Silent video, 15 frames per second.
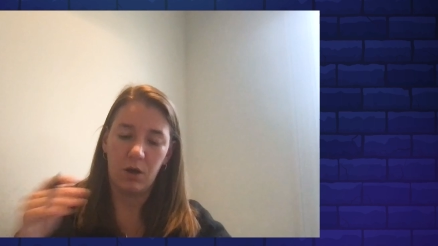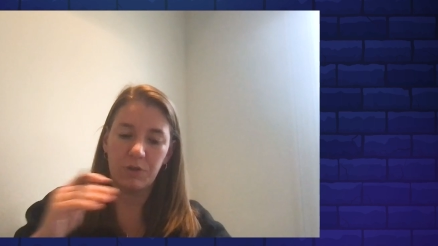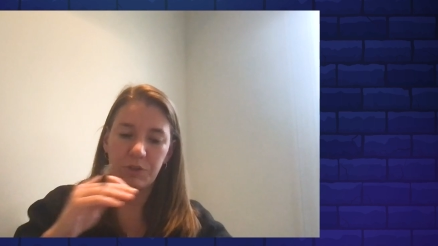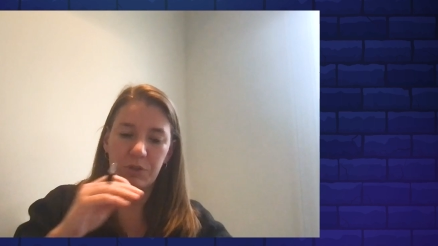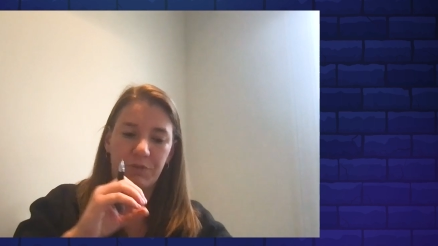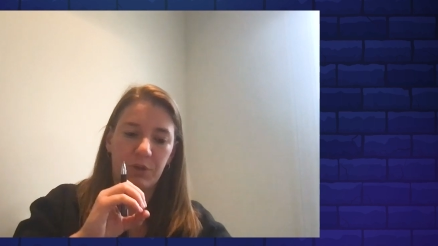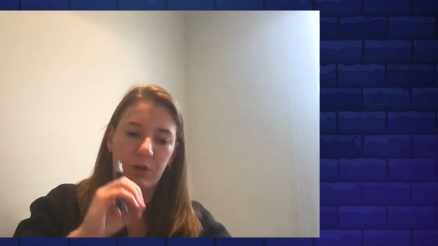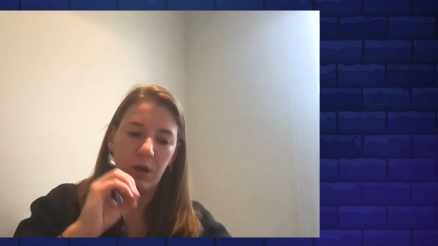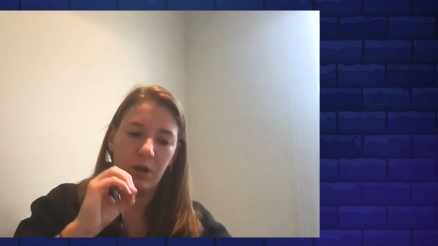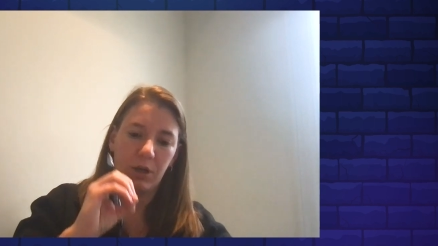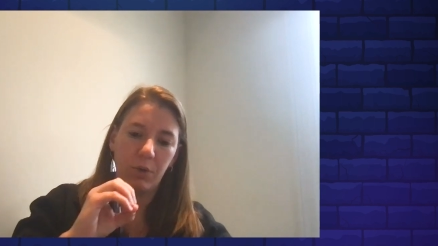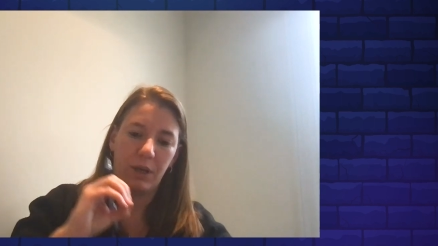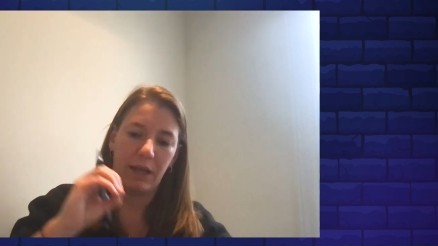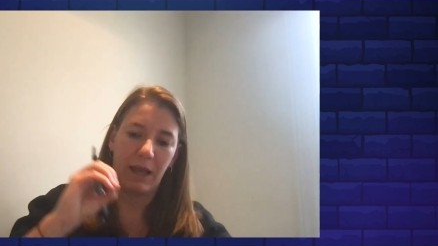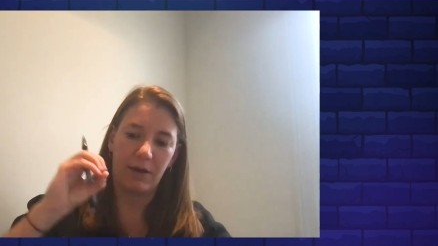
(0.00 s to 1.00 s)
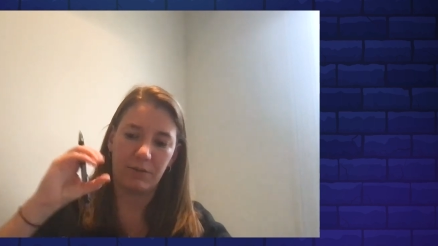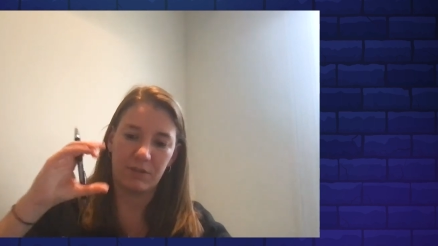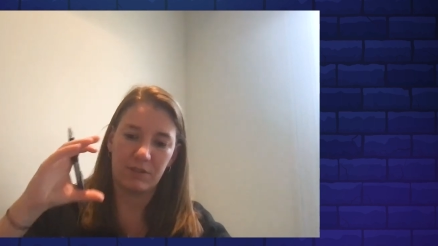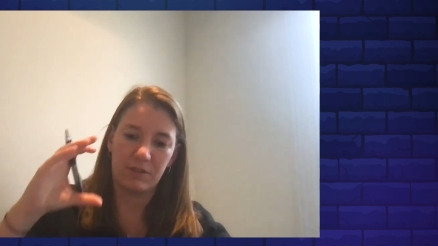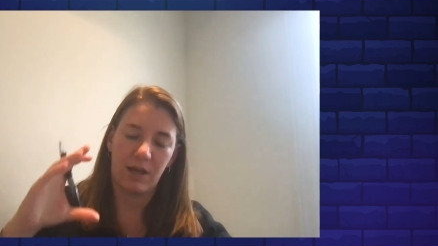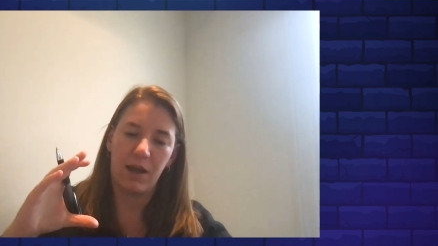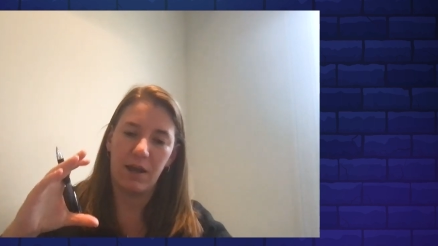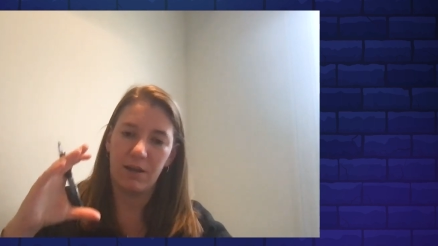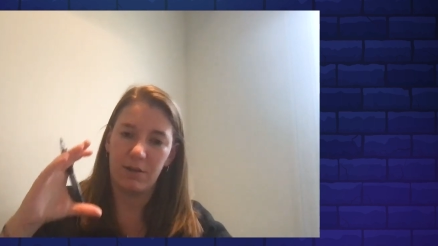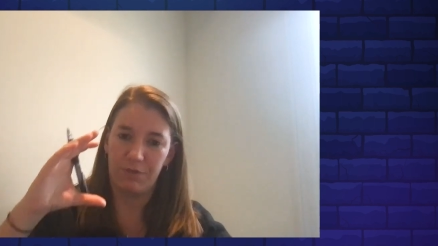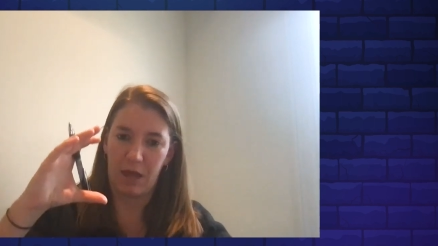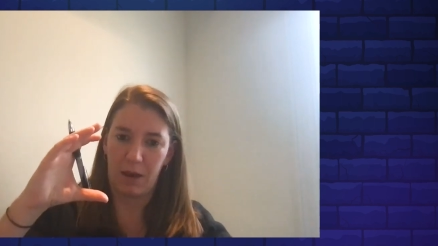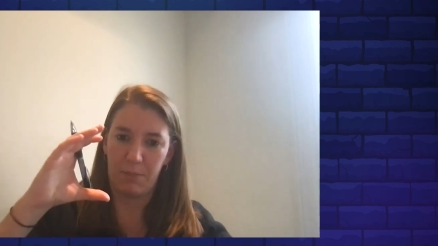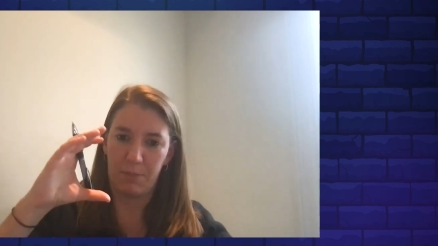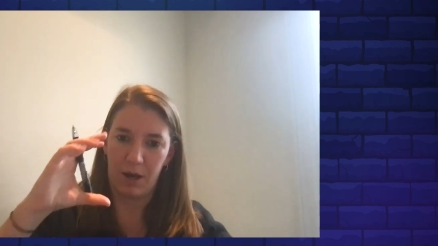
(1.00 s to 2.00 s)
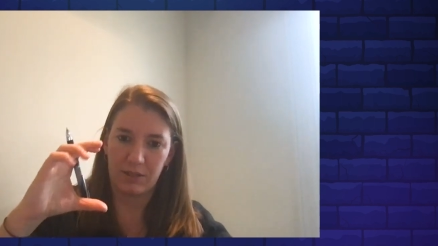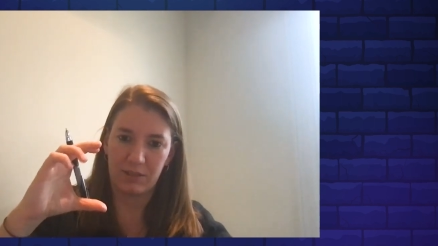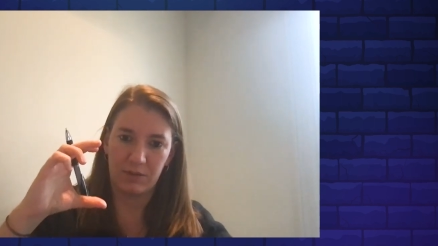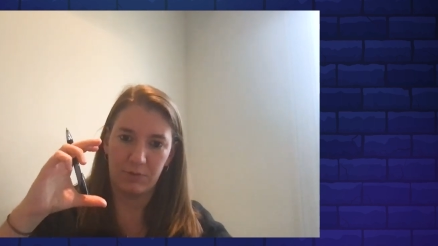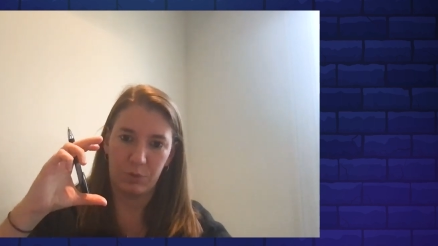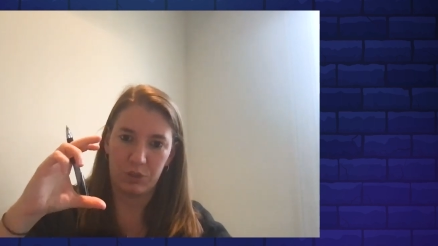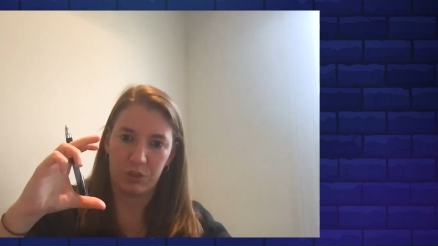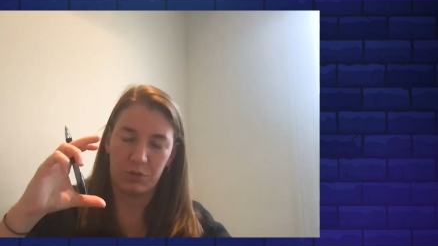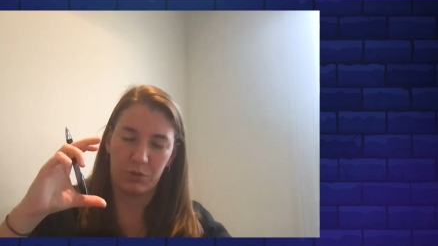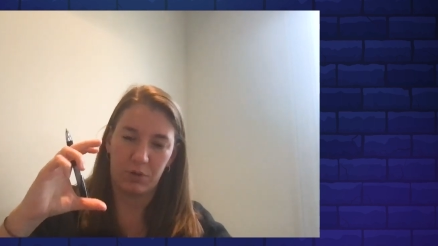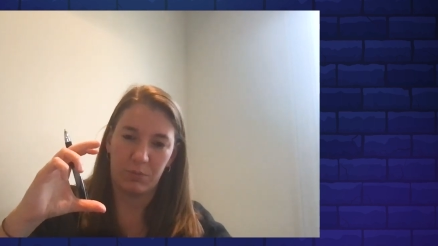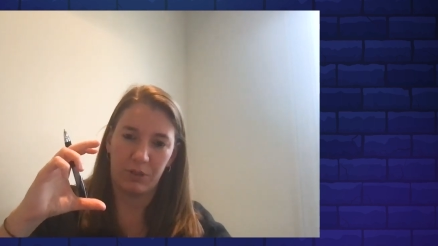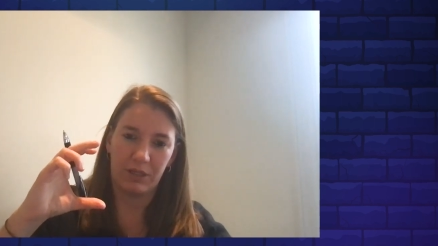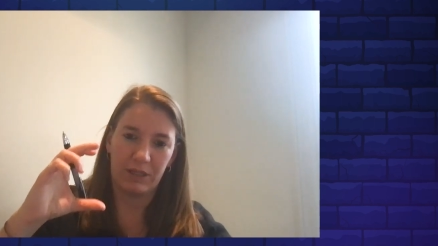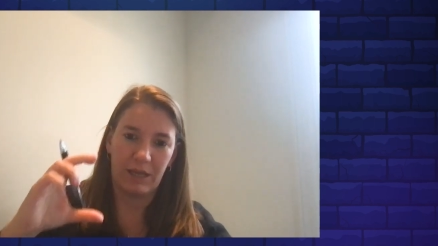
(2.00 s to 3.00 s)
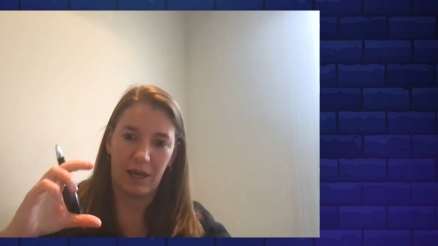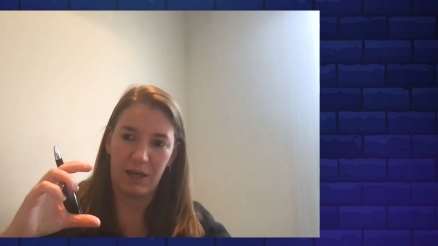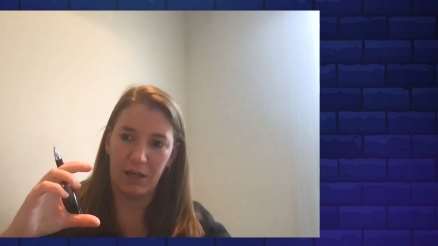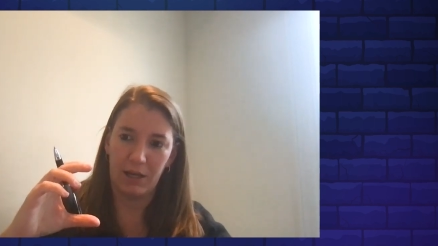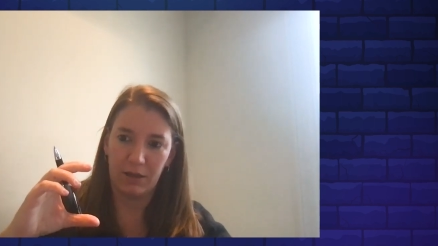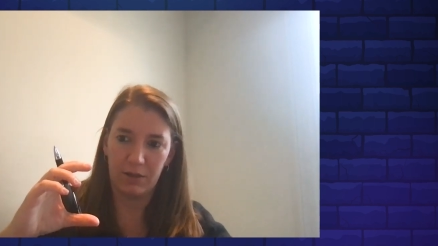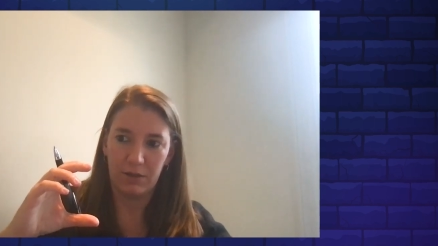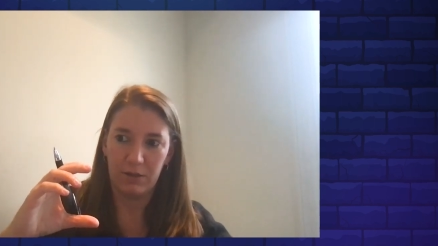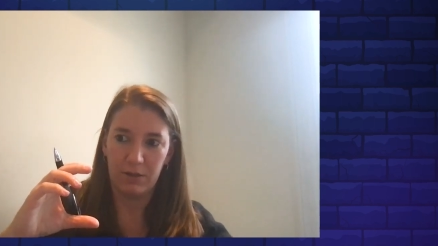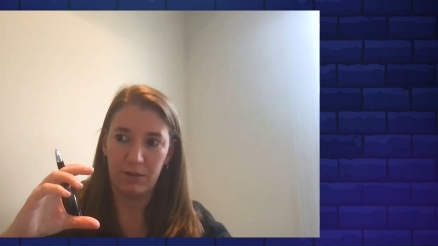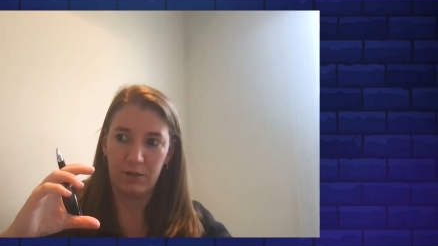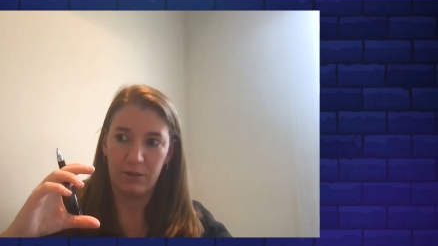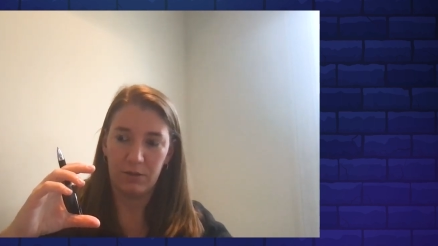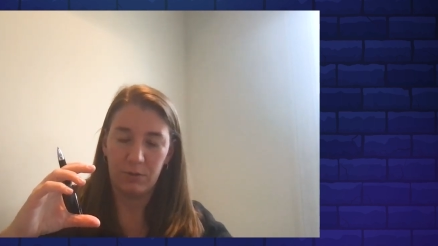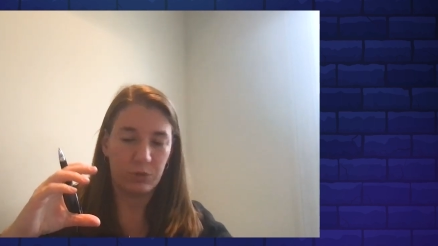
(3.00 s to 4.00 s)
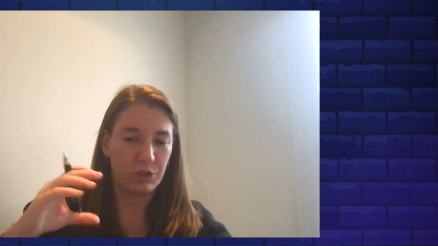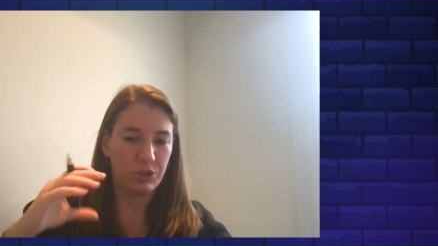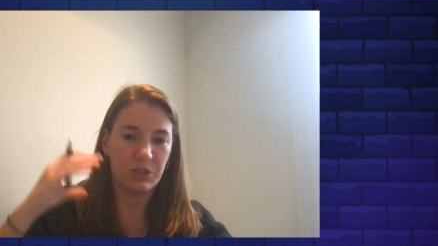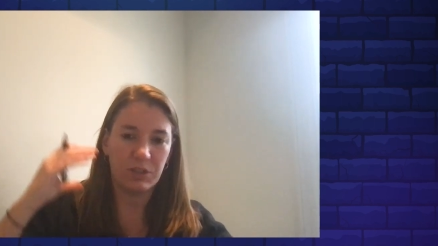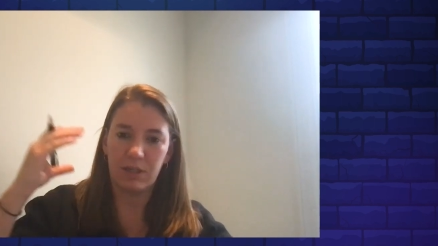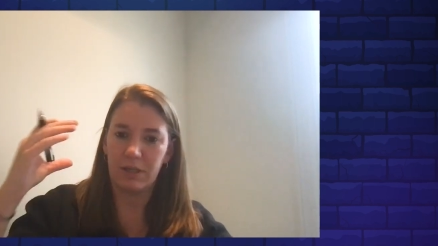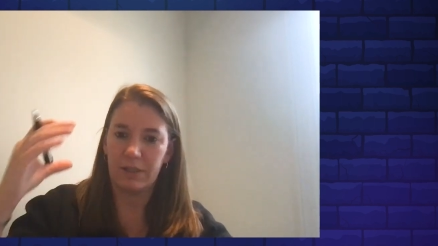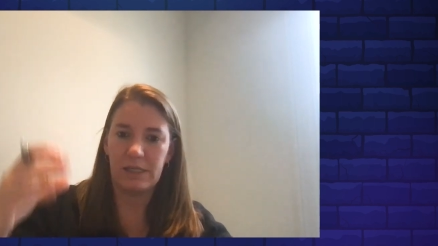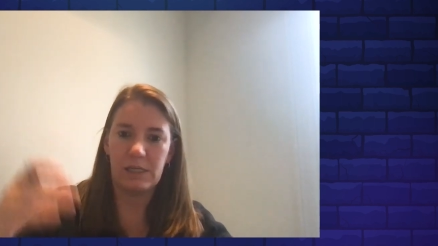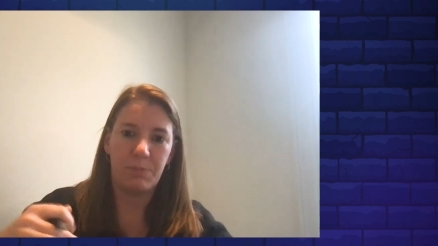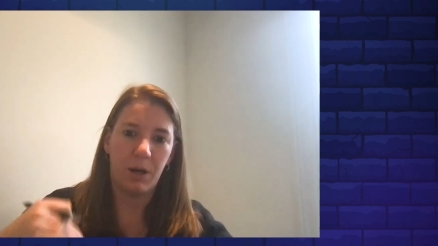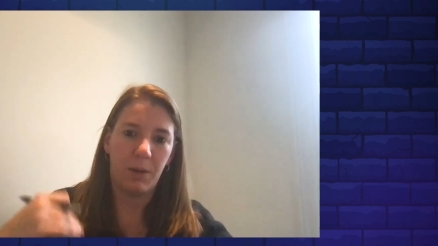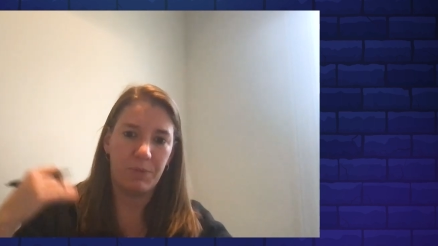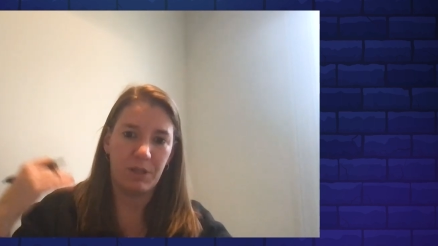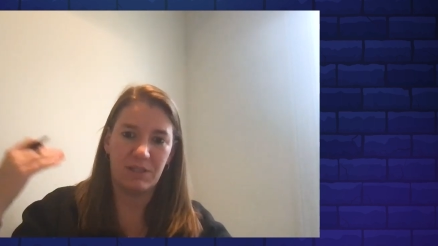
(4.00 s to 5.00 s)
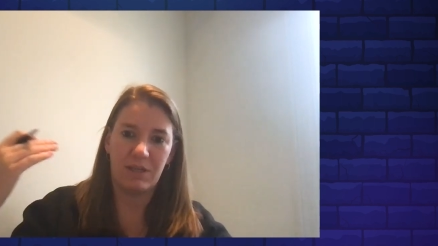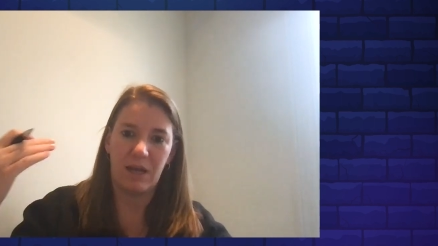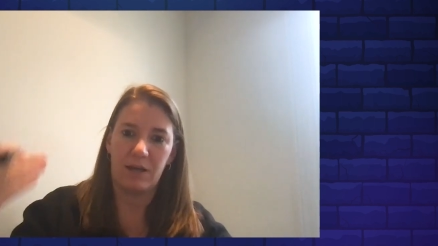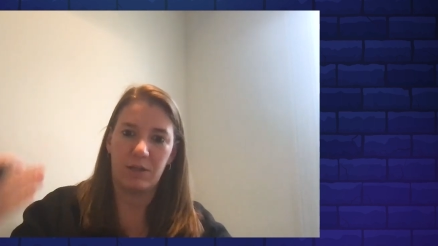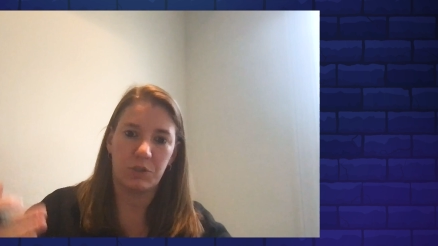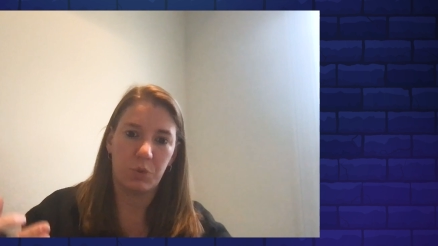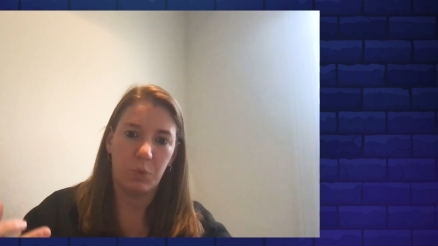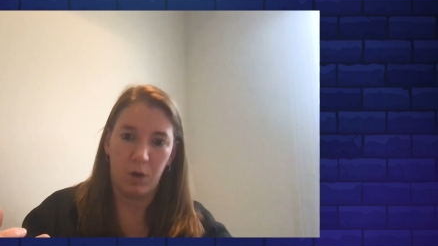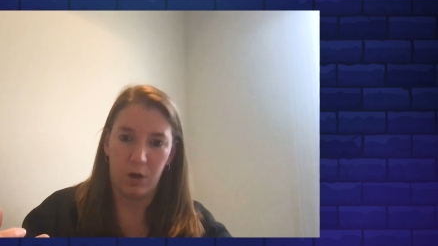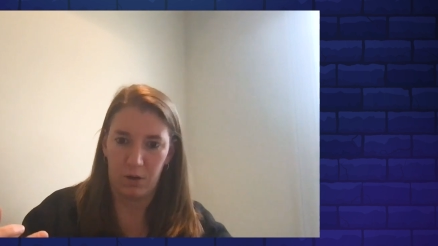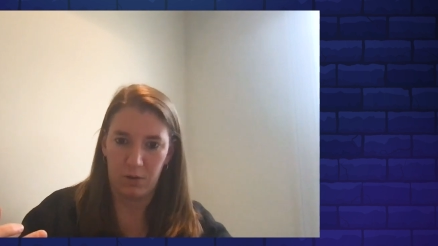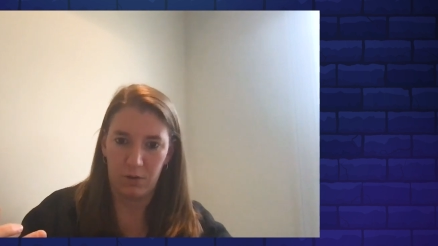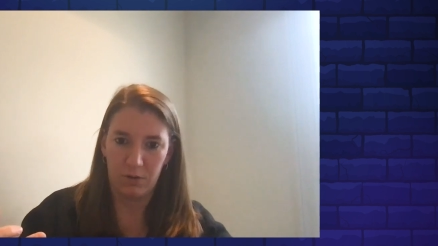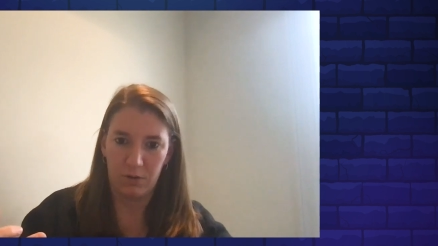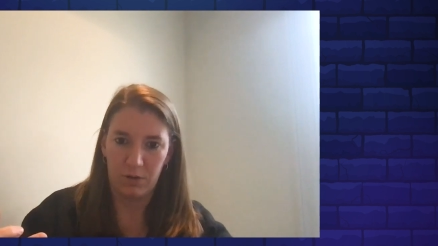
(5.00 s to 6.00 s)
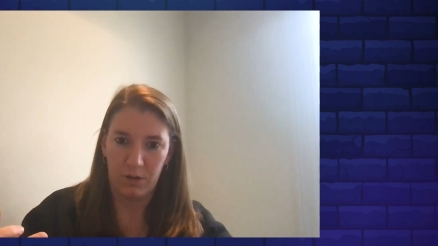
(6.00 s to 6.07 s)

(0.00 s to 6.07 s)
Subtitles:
Also, if you're not going outside of that box of what you're normally getting, well, you're just going to keep up the status quo.